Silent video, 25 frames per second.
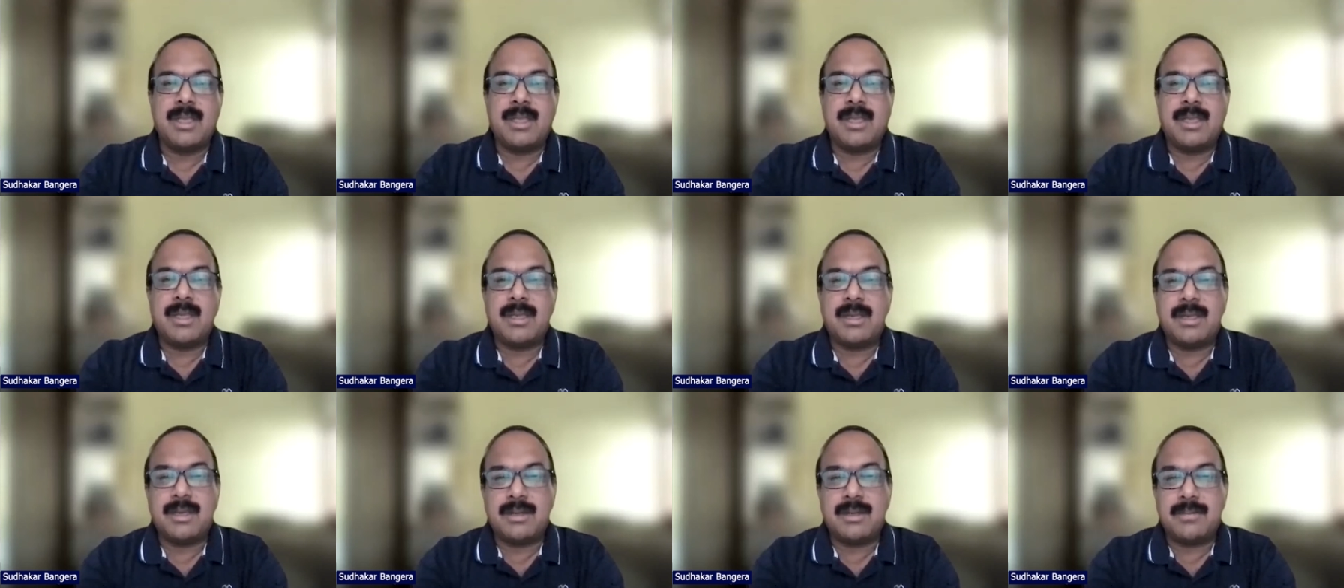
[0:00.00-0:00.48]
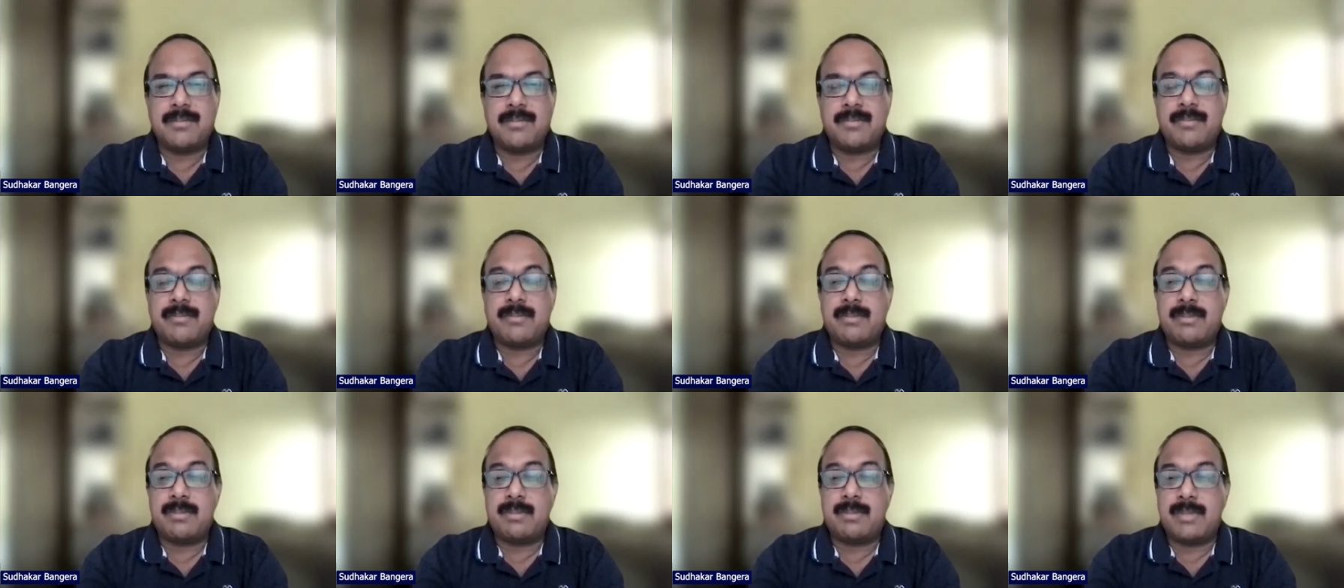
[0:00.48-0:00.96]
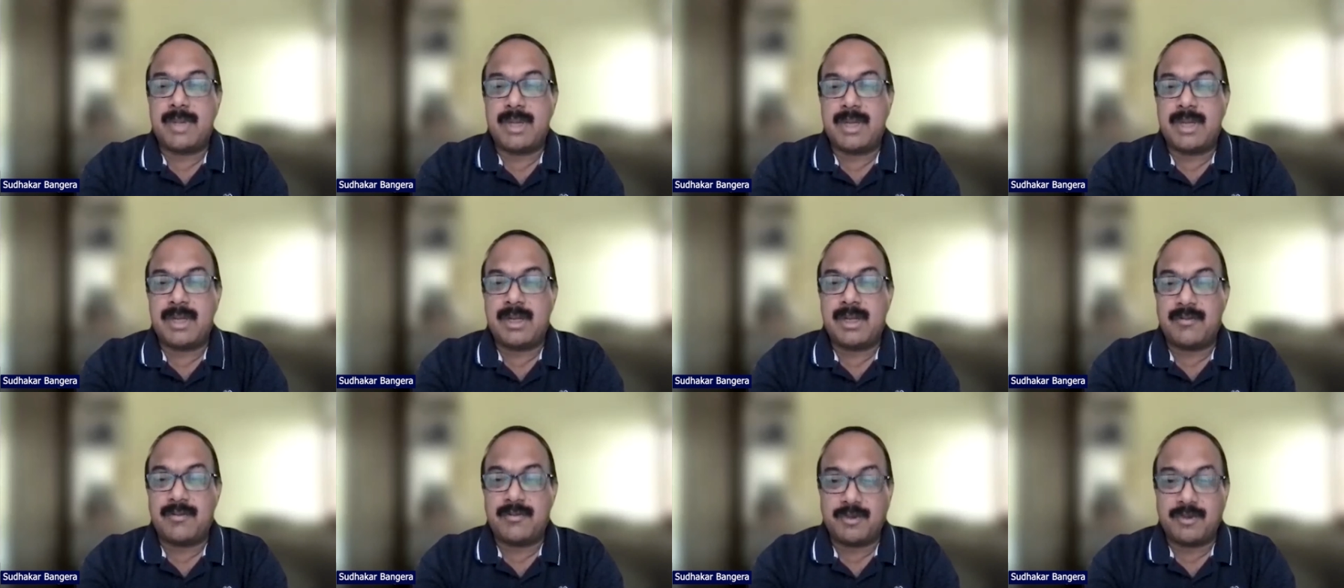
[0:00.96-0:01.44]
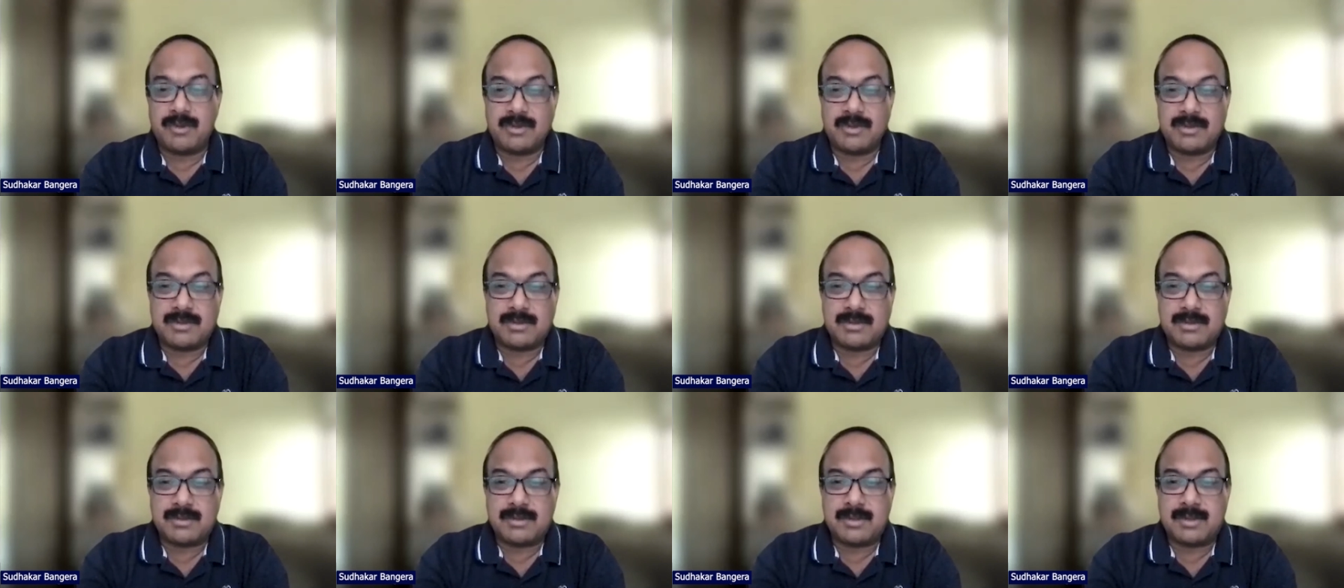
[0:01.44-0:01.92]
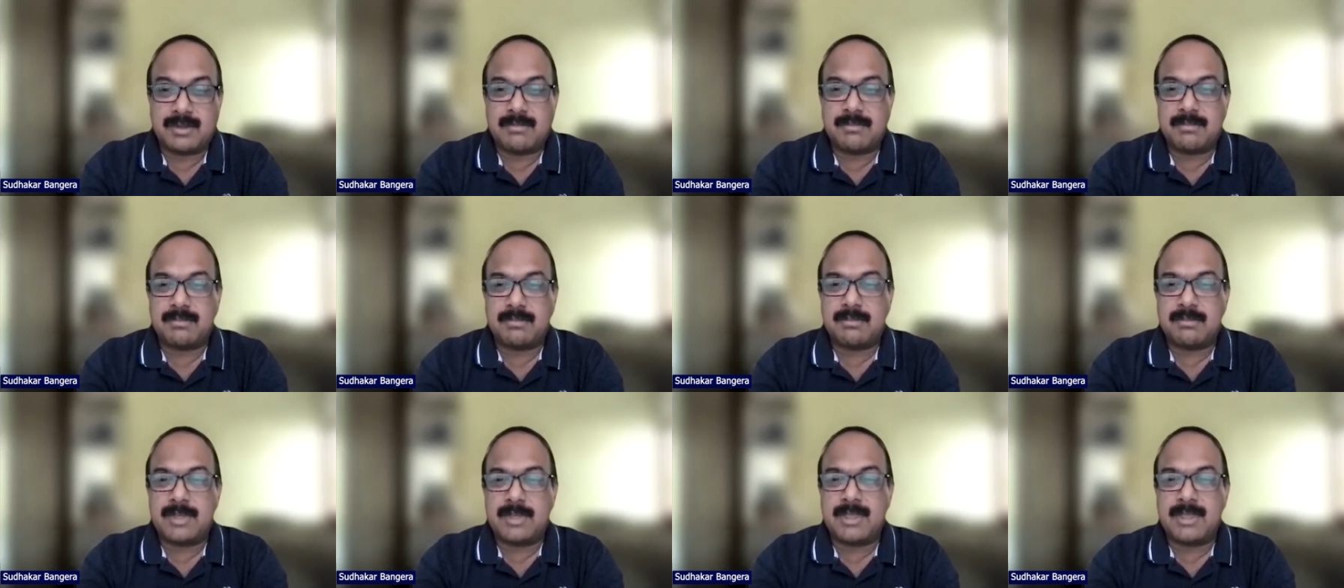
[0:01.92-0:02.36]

Mm-hmm. Um, and of course, you know,